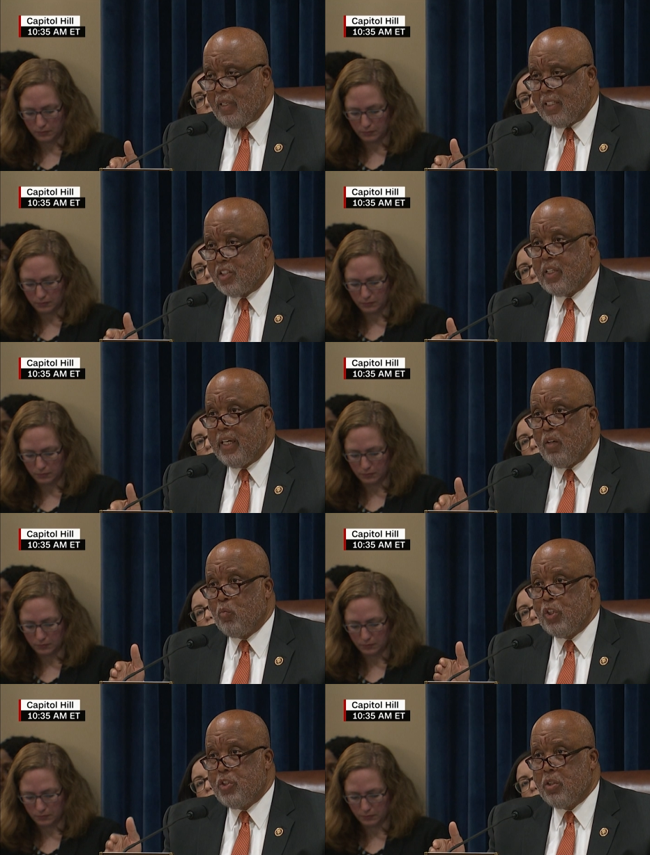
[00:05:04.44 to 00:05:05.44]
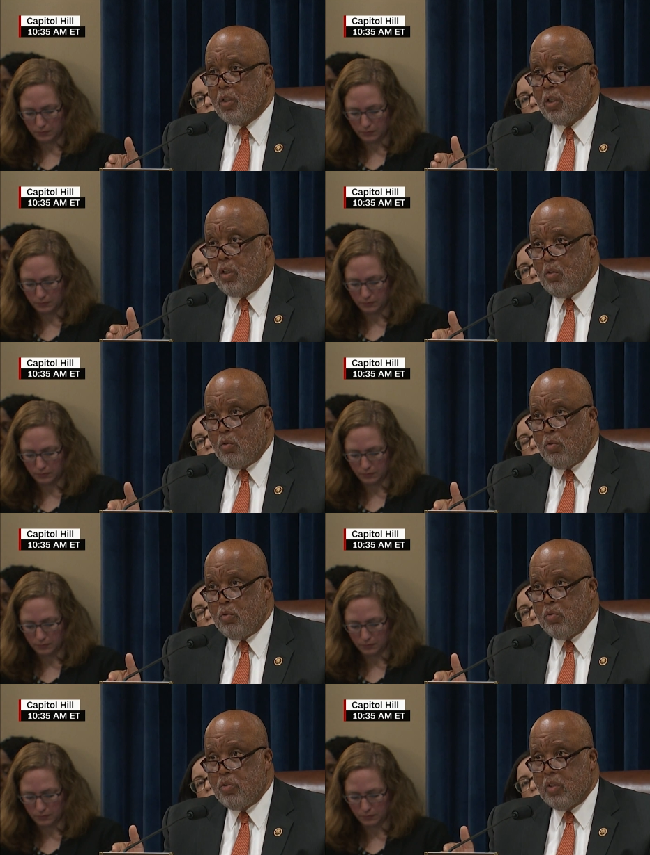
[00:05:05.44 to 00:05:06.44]
Speaker 1: that said we should
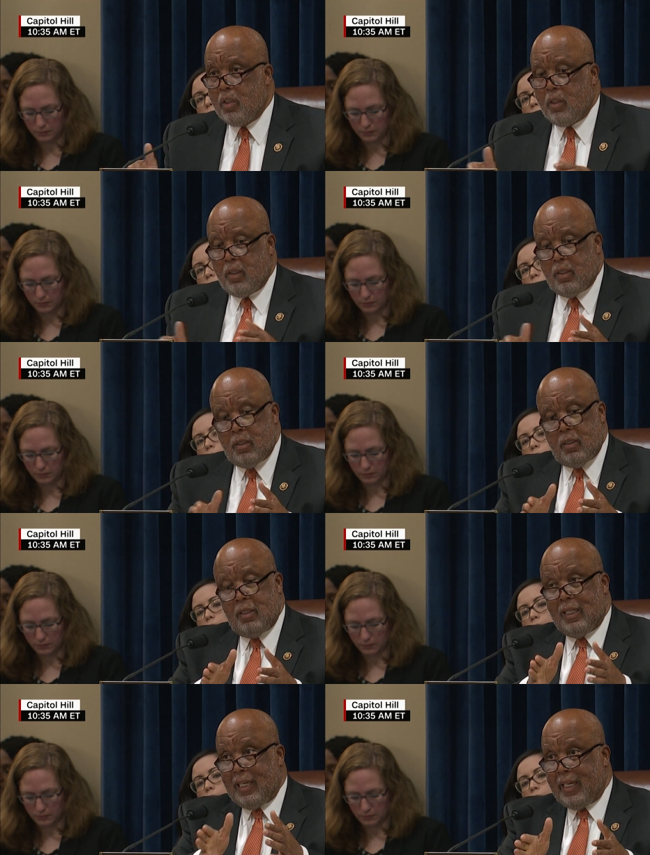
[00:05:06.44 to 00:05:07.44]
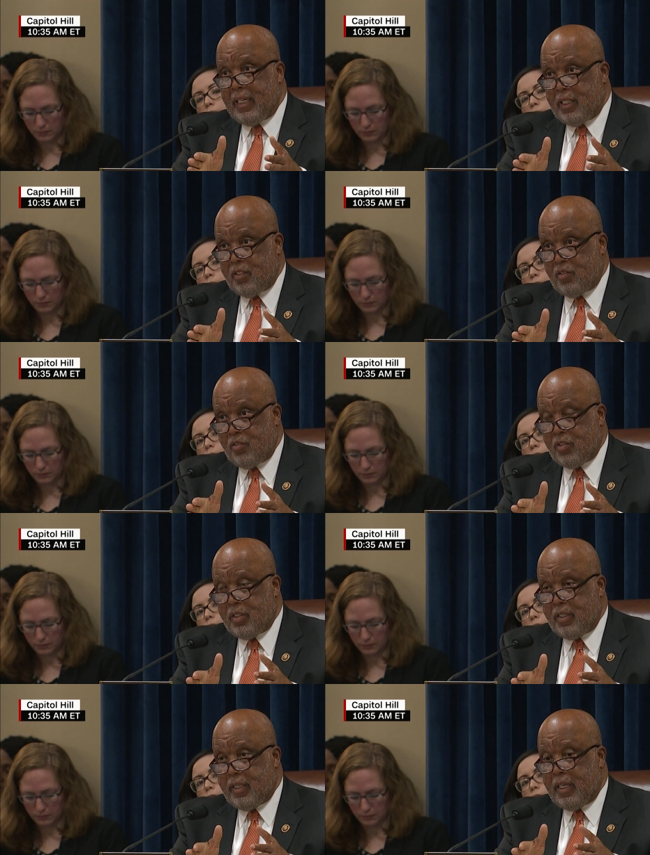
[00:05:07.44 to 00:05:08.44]
close
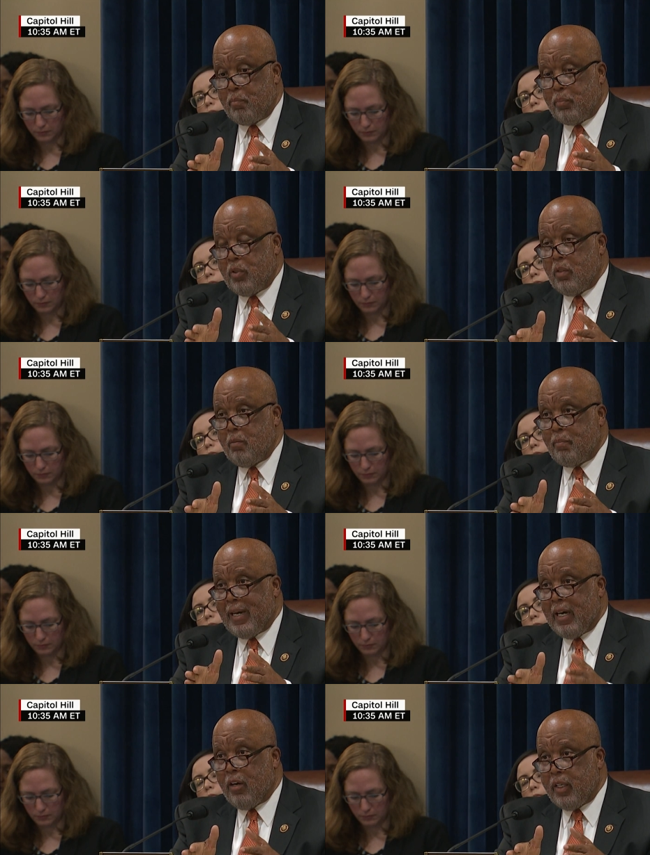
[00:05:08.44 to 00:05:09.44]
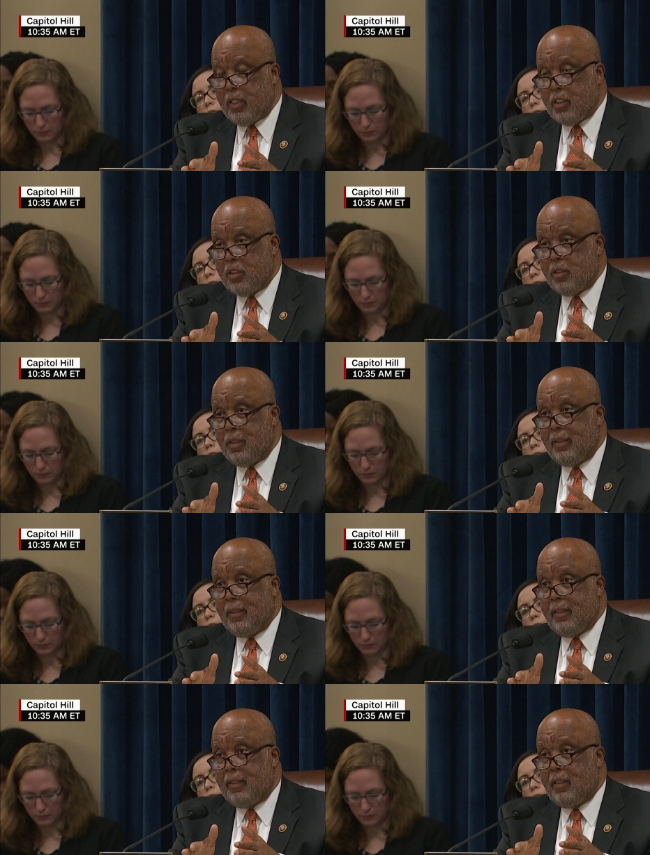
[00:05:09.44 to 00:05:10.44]
lanes and put barriers
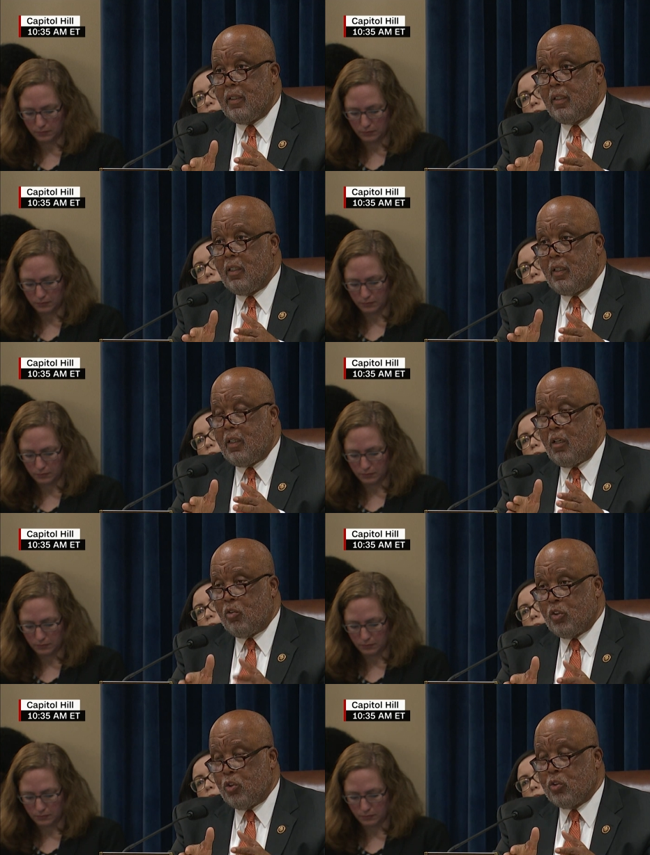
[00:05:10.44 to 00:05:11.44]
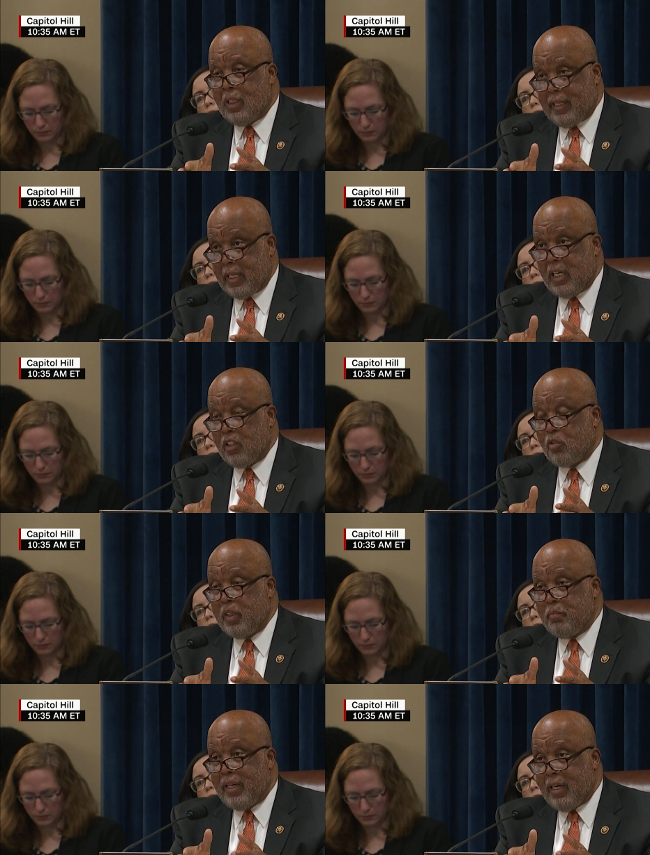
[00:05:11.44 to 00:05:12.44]
on those lane,
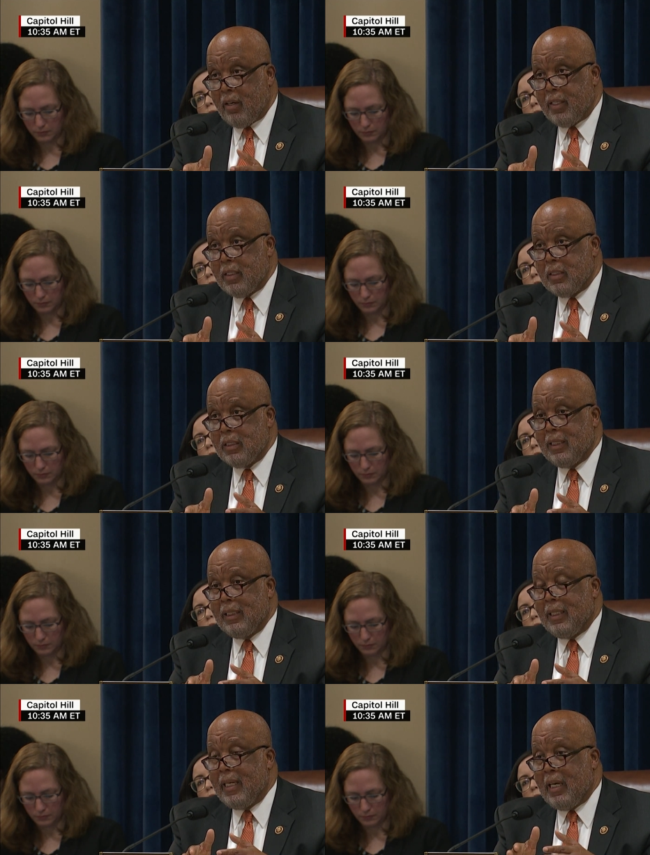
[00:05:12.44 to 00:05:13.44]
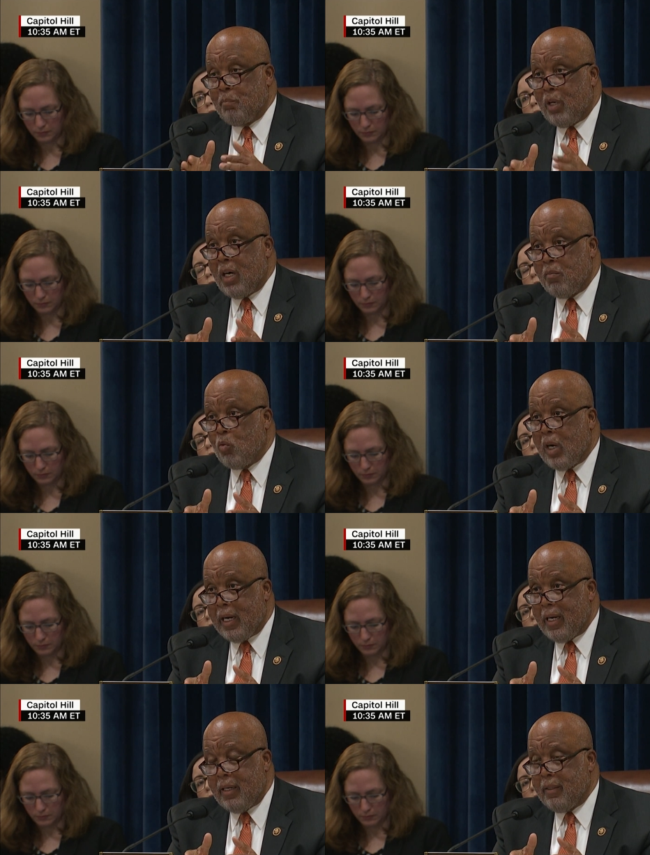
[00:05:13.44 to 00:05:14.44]
concrete barriers and barbed
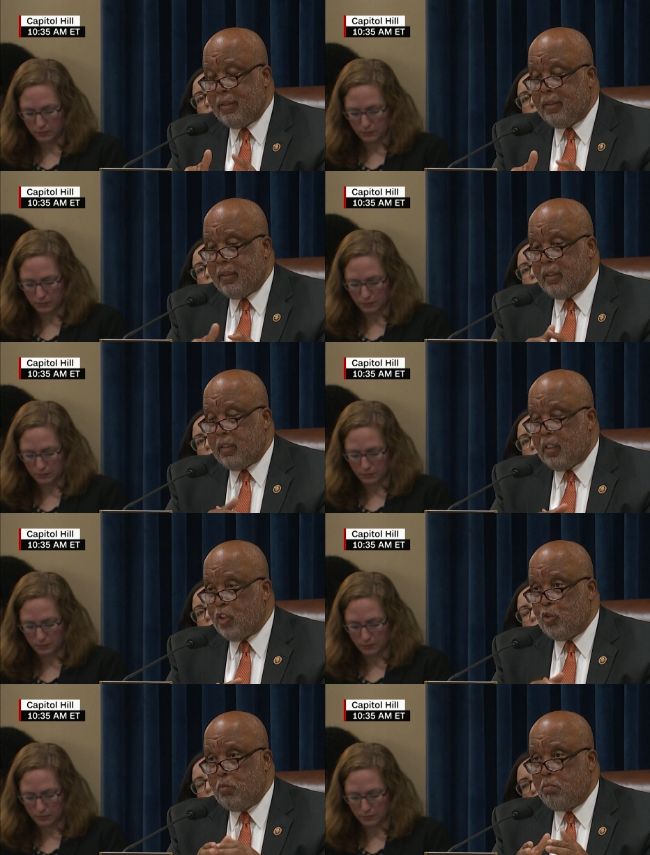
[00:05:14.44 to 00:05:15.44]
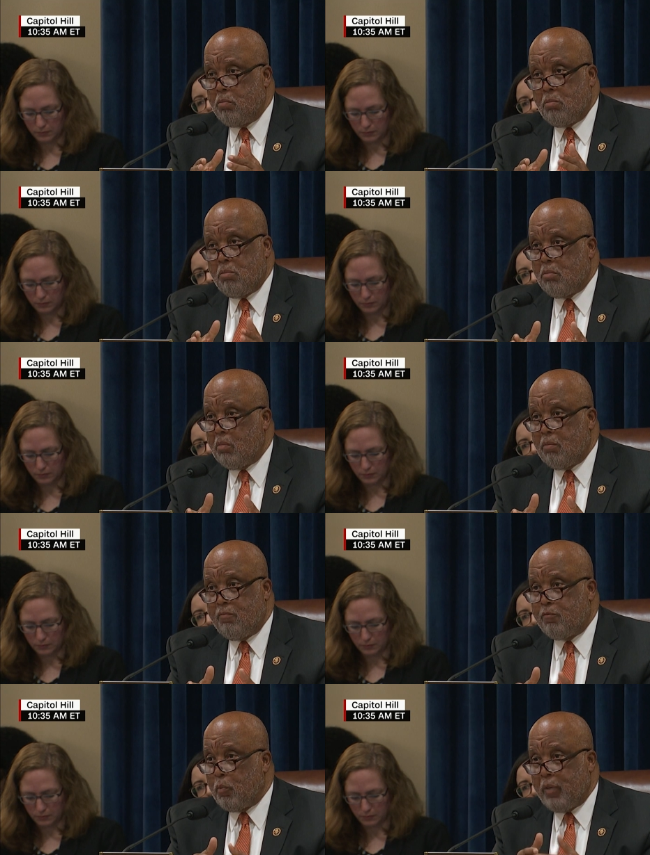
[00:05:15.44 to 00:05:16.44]
wire. Are you
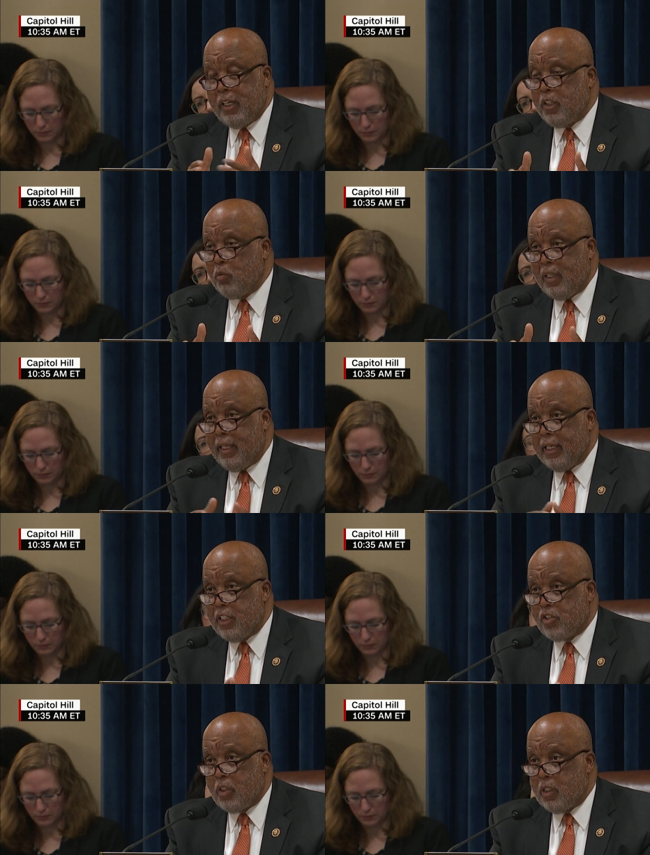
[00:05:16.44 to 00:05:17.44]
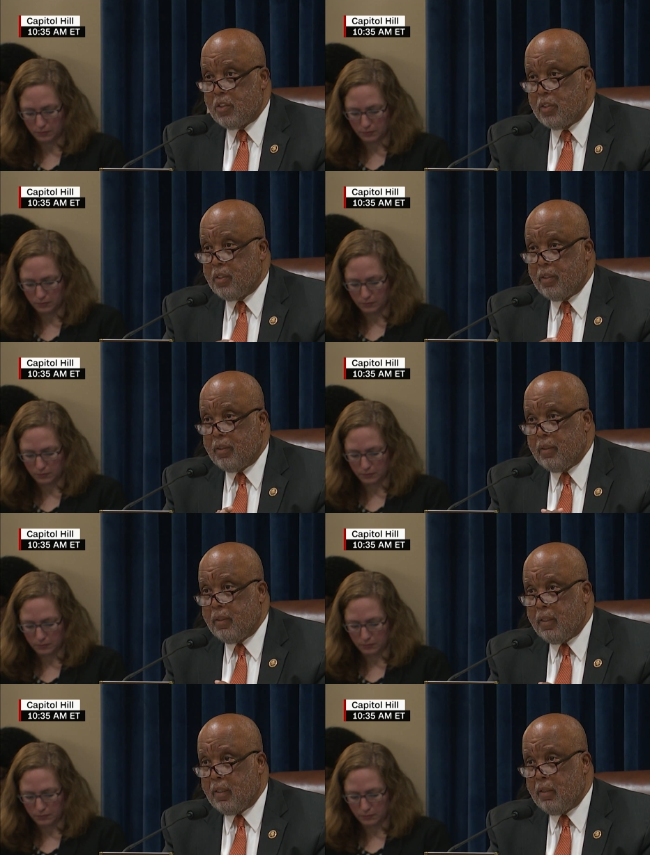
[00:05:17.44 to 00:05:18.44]
familiar with any such
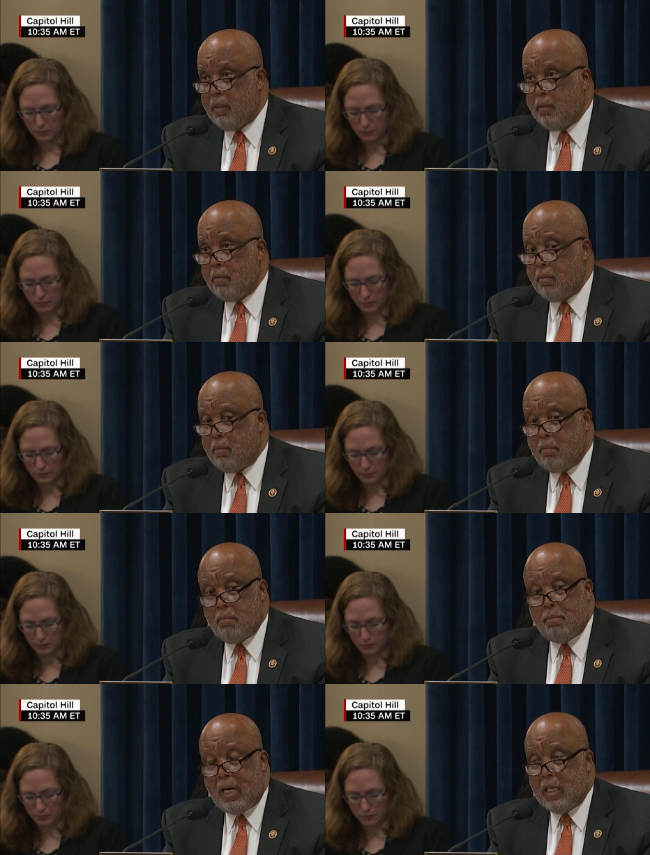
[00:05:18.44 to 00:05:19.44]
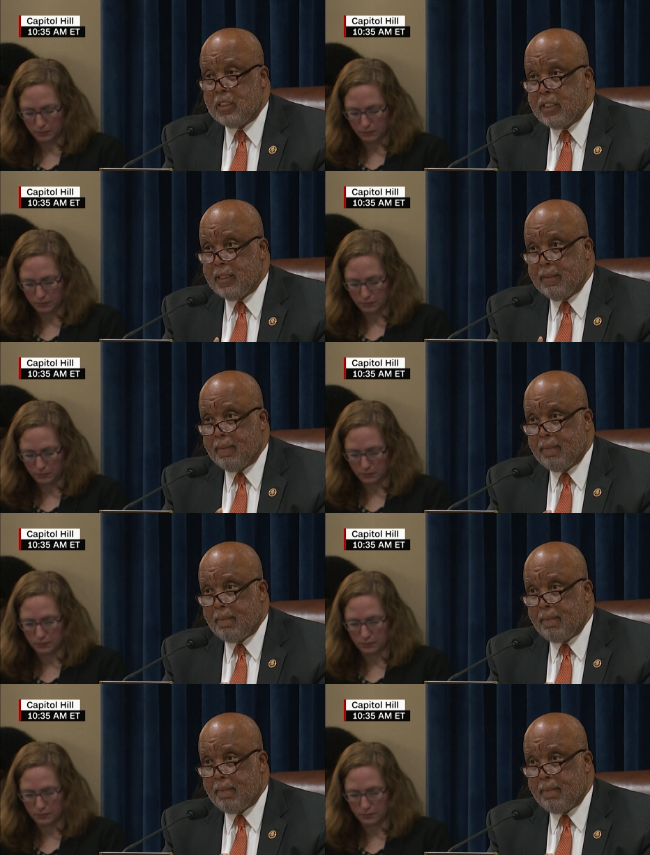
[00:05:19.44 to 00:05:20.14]
uh, policy?